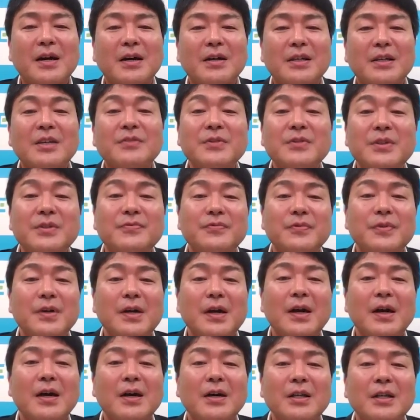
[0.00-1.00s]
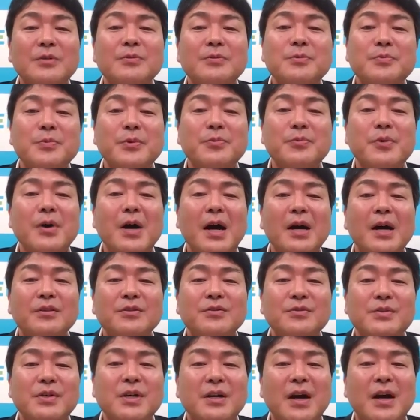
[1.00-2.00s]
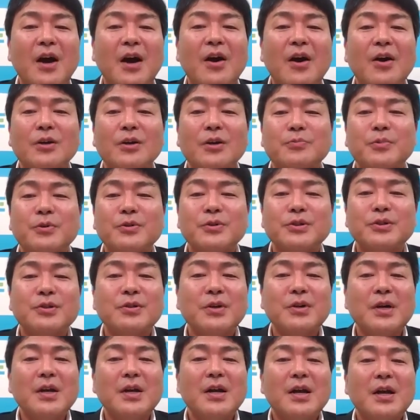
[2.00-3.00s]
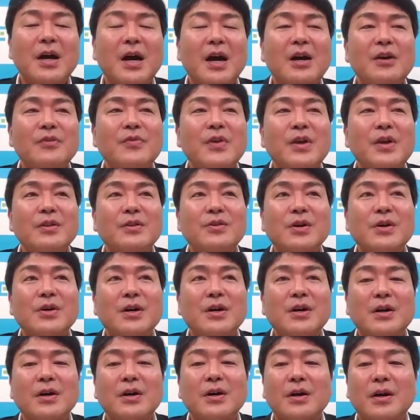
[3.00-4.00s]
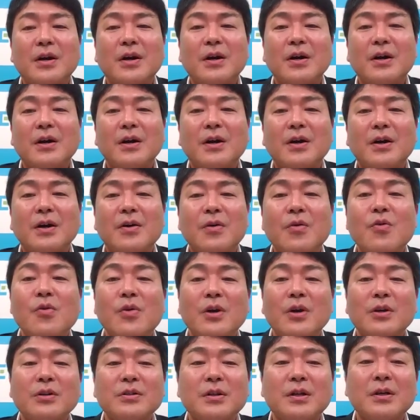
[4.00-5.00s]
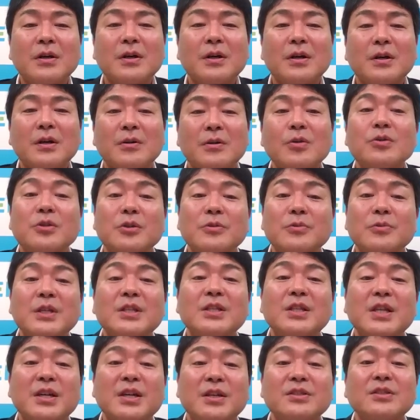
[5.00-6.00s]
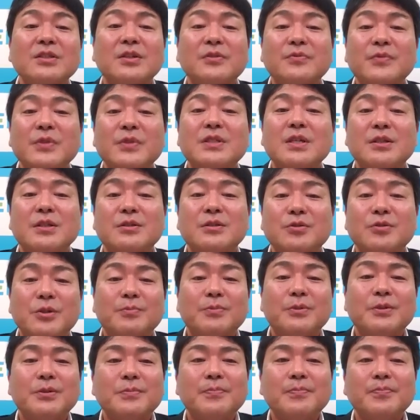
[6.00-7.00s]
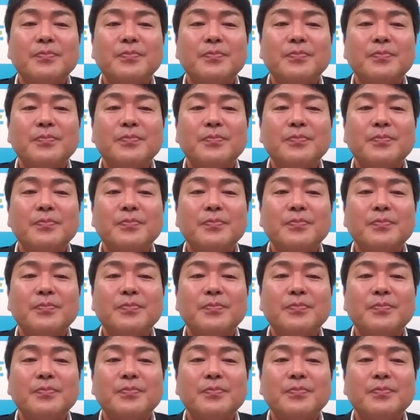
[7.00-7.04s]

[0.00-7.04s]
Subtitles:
Even before I took an IR position, I went on a lot of international business trips.